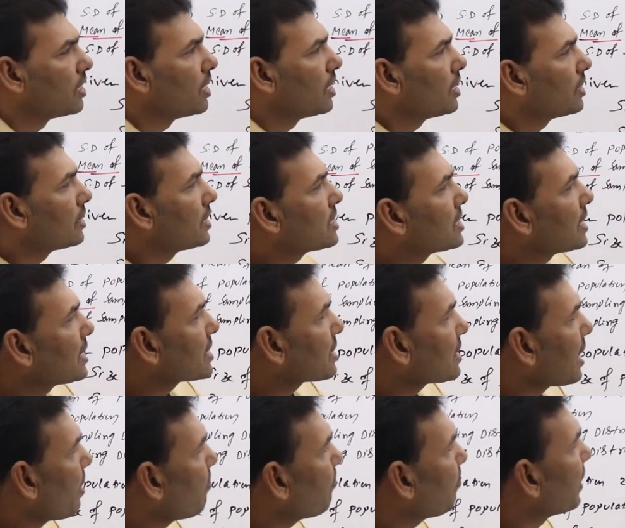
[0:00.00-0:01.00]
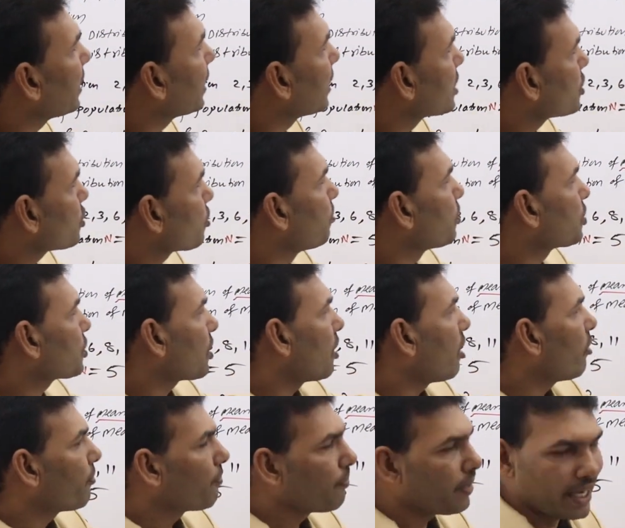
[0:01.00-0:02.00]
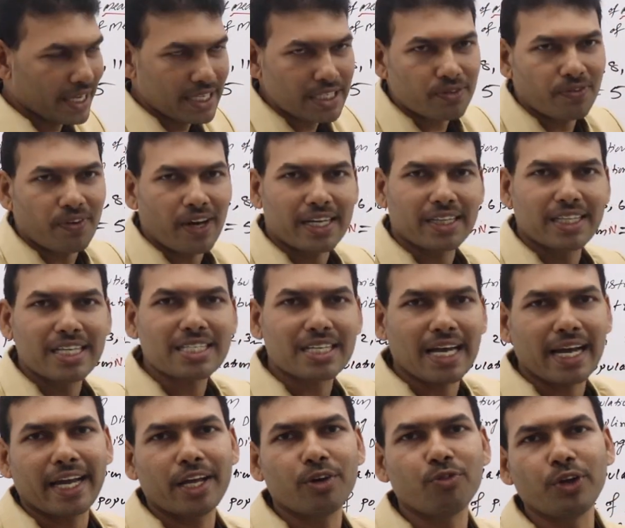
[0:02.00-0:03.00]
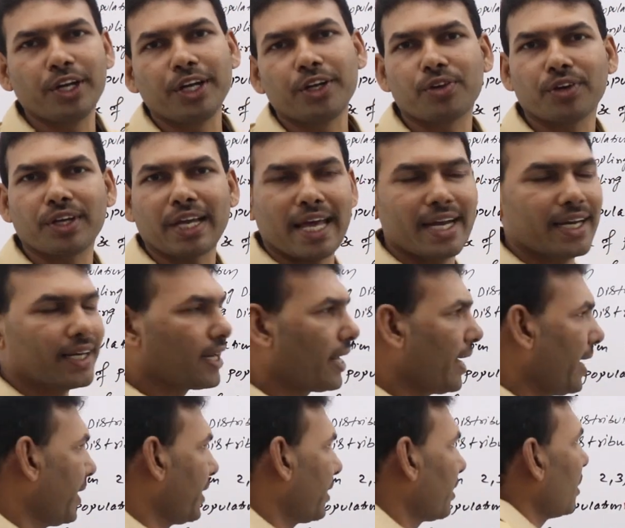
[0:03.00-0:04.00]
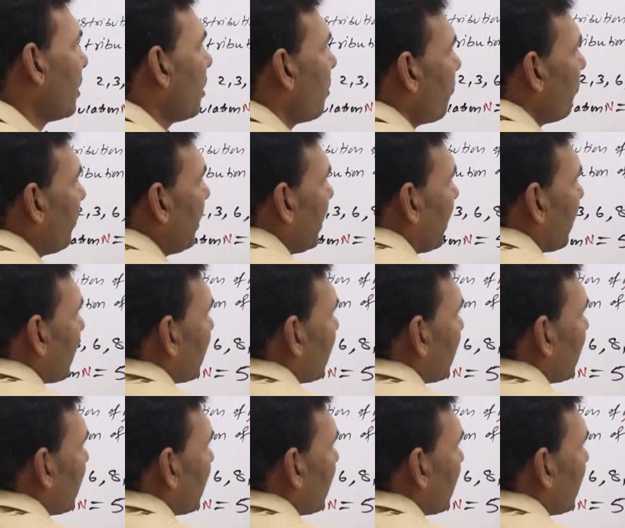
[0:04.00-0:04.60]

This is sampling distribution of means. For this again we need to calculate mean.